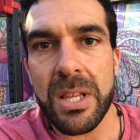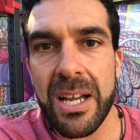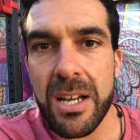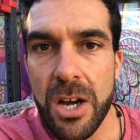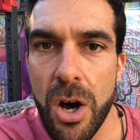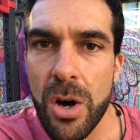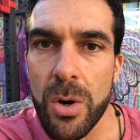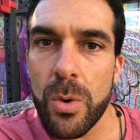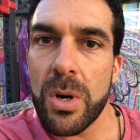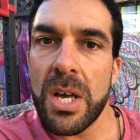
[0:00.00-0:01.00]
Let
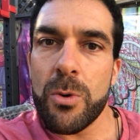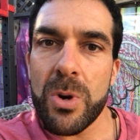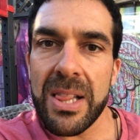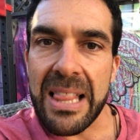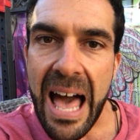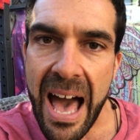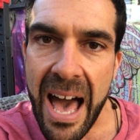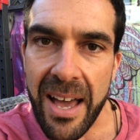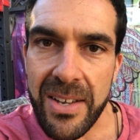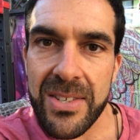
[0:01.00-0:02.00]
go.
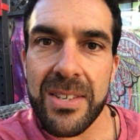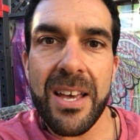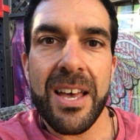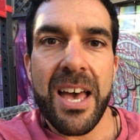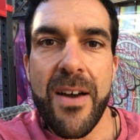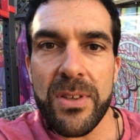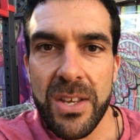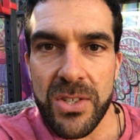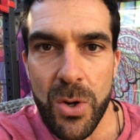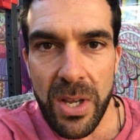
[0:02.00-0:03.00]
Relax.
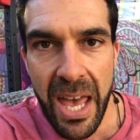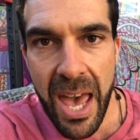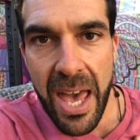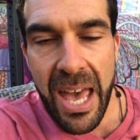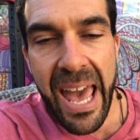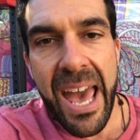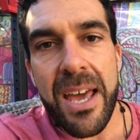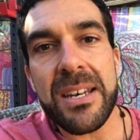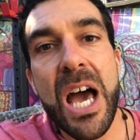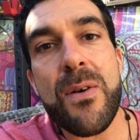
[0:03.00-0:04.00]
Everything's okay.
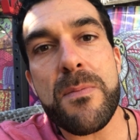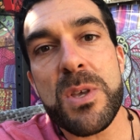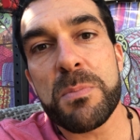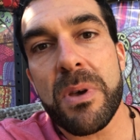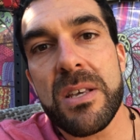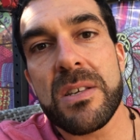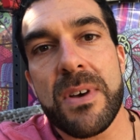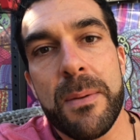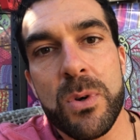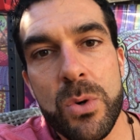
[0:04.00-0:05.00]
And now from this place of
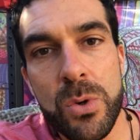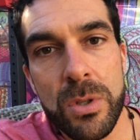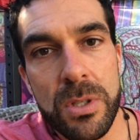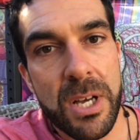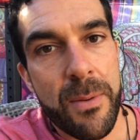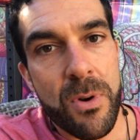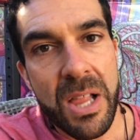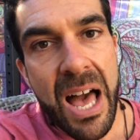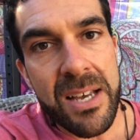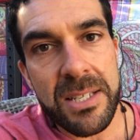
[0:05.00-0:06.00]
I'm cool, I'm
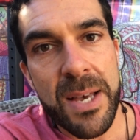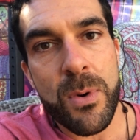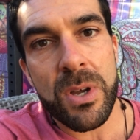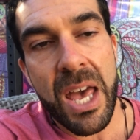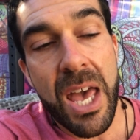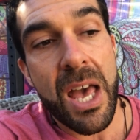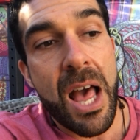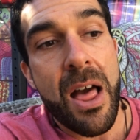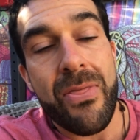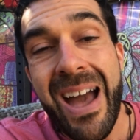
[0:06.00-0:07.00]
relaxed, I'm okay,
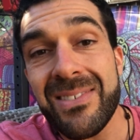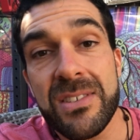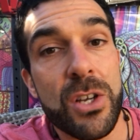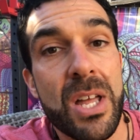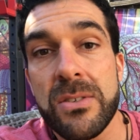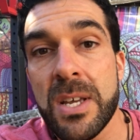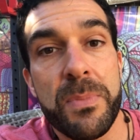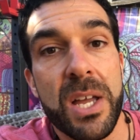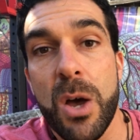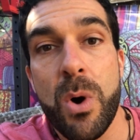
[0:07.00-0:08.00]
that's still not
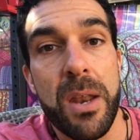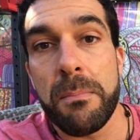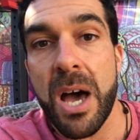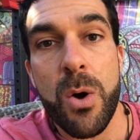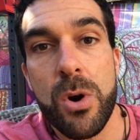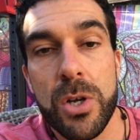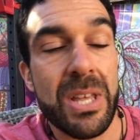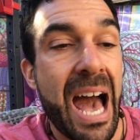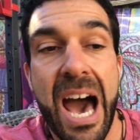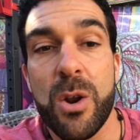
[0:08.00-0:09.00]
something I want in my world.
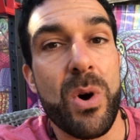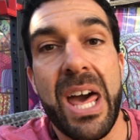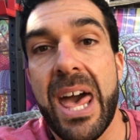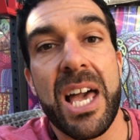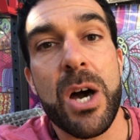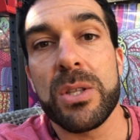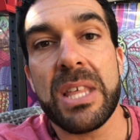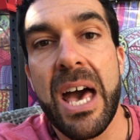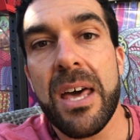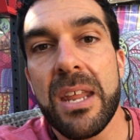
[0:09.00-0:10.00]
I don't want to hang out with
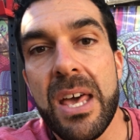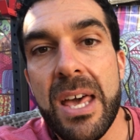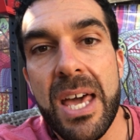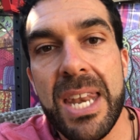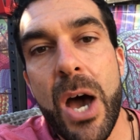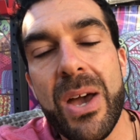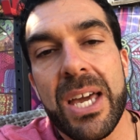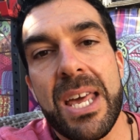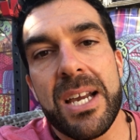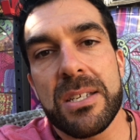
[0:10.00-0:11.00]
that. And now I
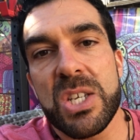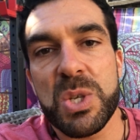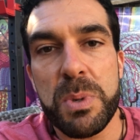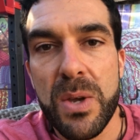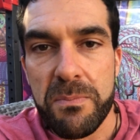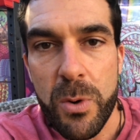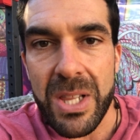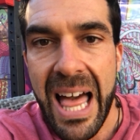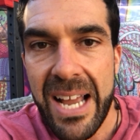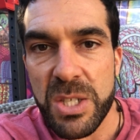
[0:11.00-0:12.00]
can actually speak from a
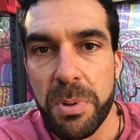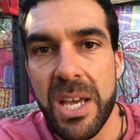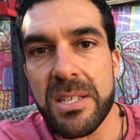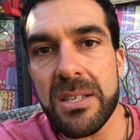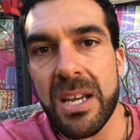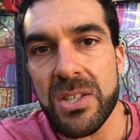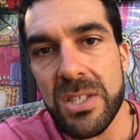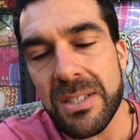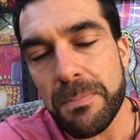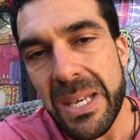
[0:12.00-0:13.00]
relaxed place as I
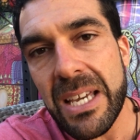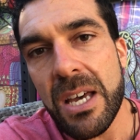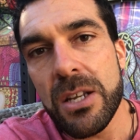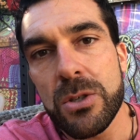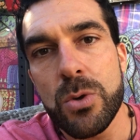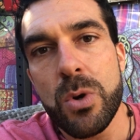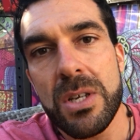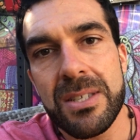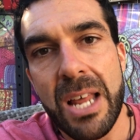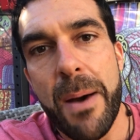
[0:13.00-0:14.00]
speak to
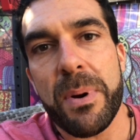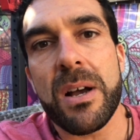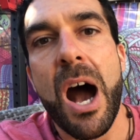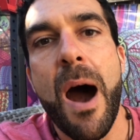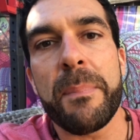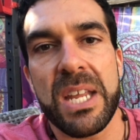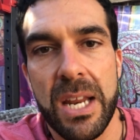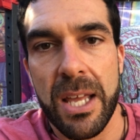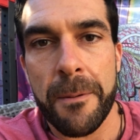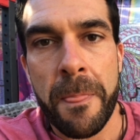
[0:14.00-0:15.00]
stop
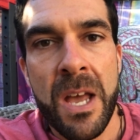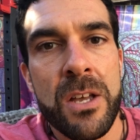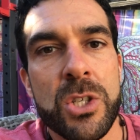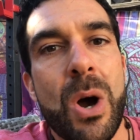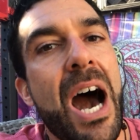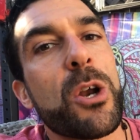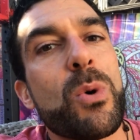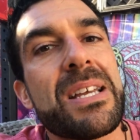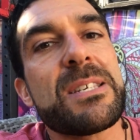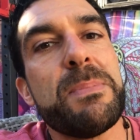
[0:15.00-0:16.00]
accommodating. So, how do
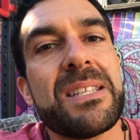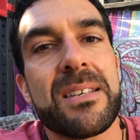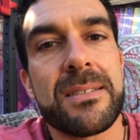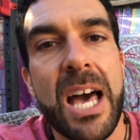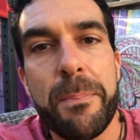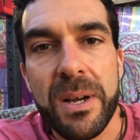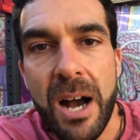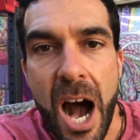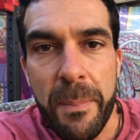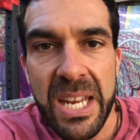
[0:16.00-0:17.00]
I speak to stop
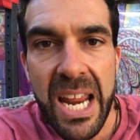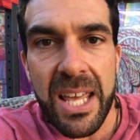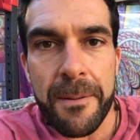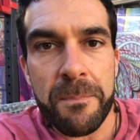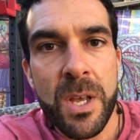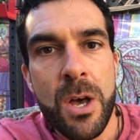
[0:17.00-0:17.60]
accommodating?